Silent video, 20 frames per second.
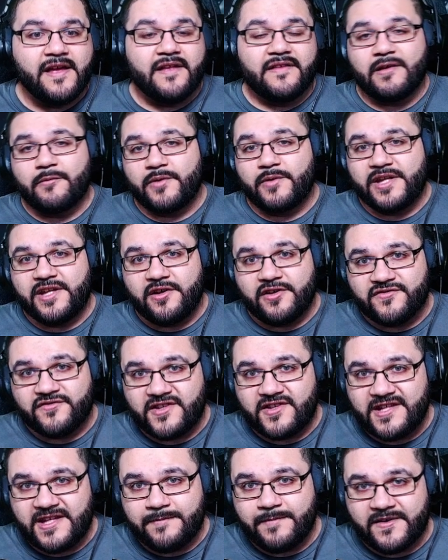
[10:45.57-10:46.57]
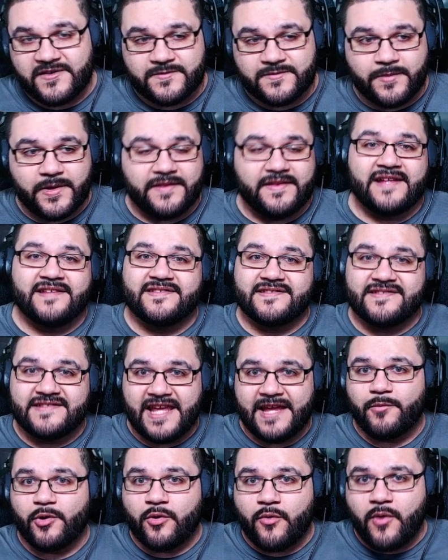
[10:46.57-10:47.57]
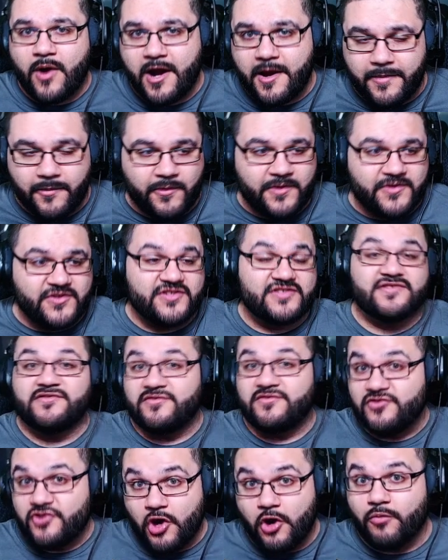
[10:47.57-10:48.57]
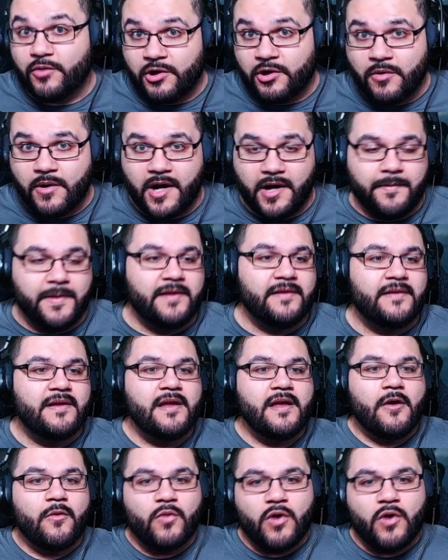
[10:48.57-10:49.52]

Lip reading: then when he goes for the debuff spread, that same requirement, which is no requirement,